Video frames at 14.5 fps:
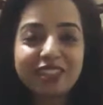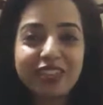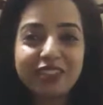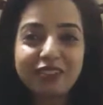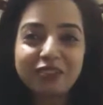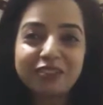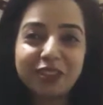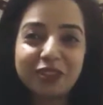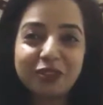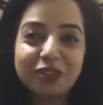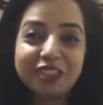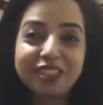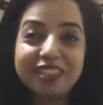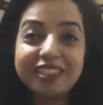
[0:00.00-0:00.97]
kind of
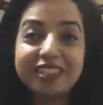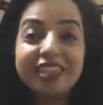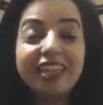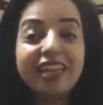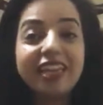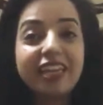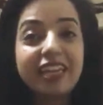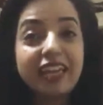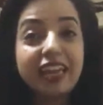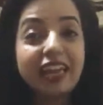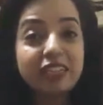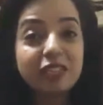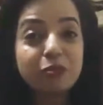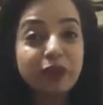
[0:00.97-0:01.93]
solutions, he
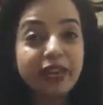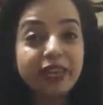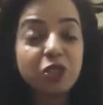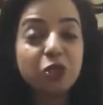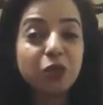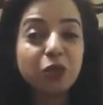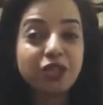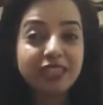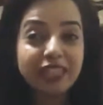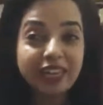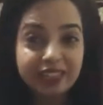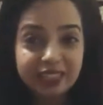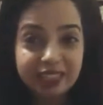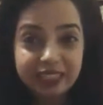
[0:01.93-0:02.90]
has made sure
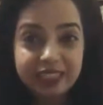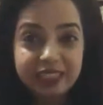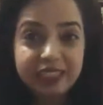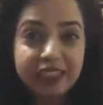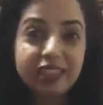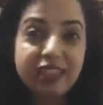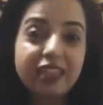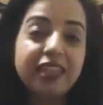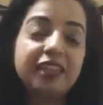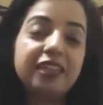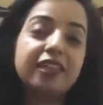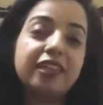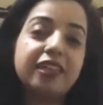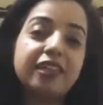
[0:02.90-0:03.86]
that this
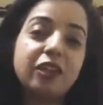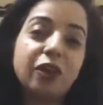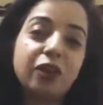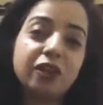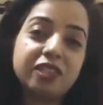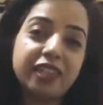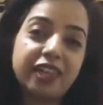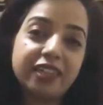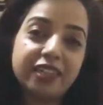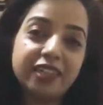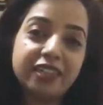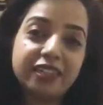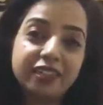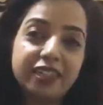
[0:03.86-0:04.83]

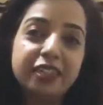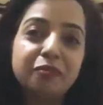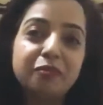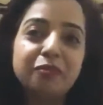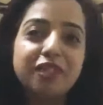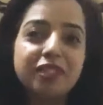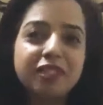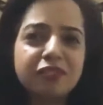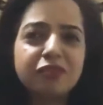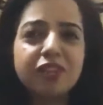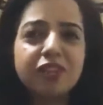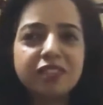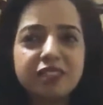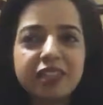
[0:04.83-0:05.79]
long-standing dream
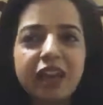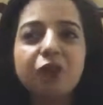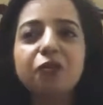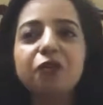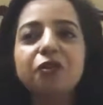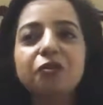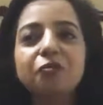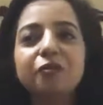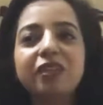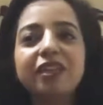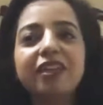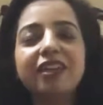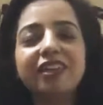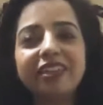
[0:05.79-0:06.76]
is now going to
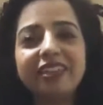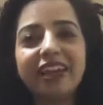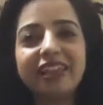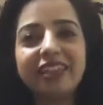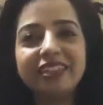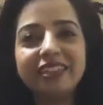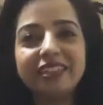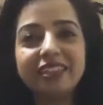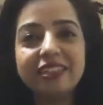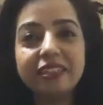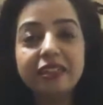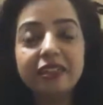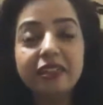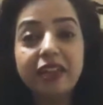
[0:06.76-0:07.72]
be a reality.
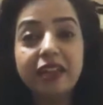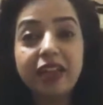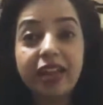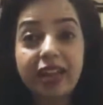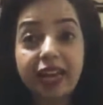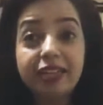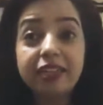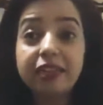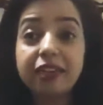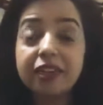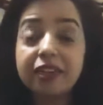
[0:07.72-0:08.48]
And